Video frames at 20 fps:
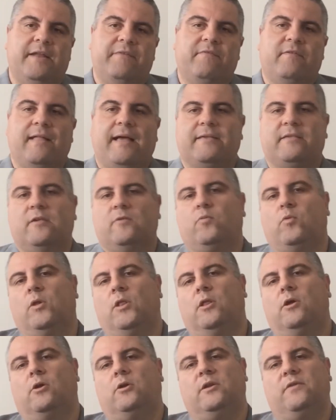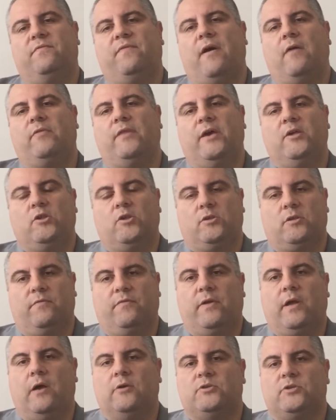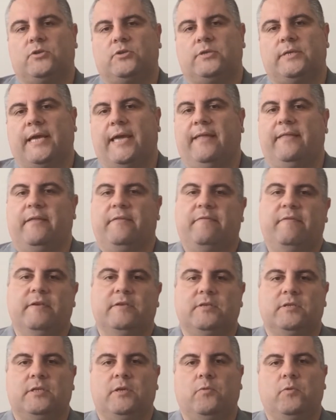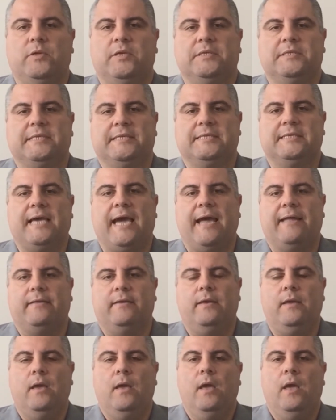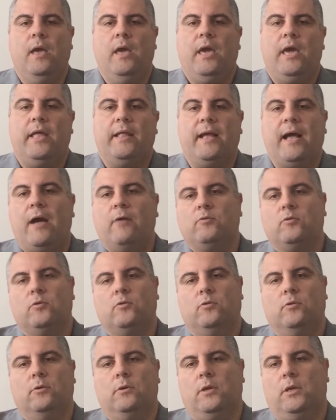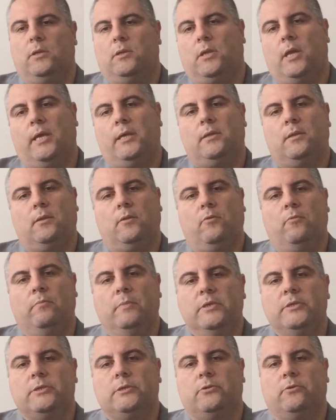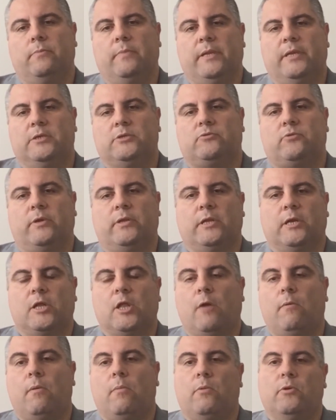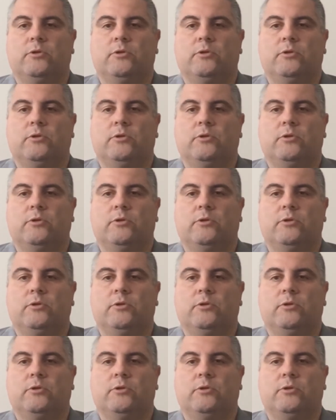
set of classes, we'll learn the foundations of cultures and ethnicity within society and how to do intentional missional ministry in the global